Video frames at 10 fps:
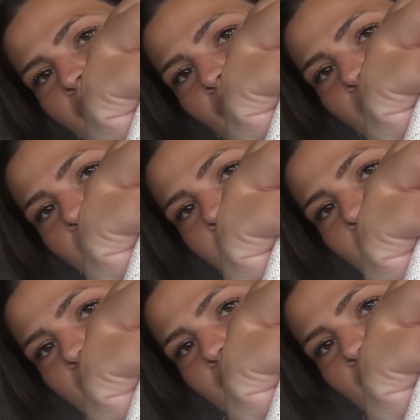3
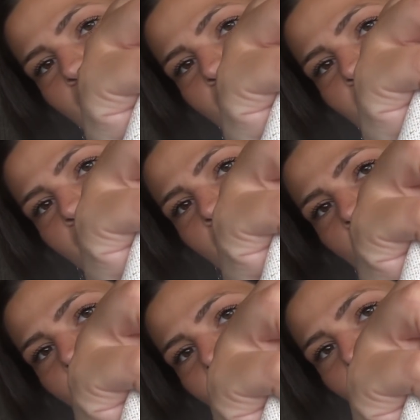letters left.
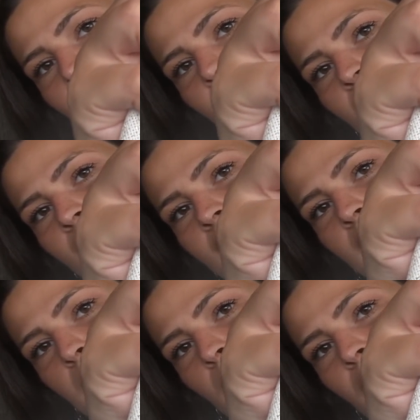And then I put in
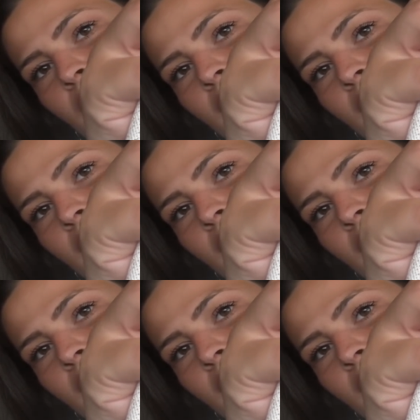this border